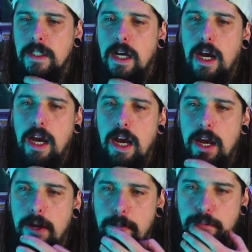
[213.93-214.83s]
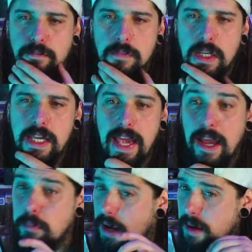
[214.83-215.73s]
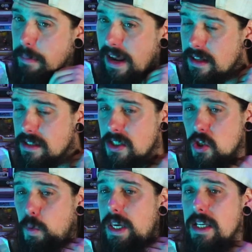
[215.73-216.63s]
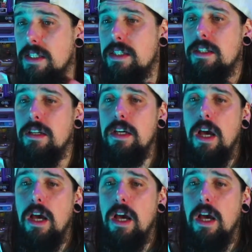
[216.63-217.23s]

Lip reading: Gameplay balance and tweaks.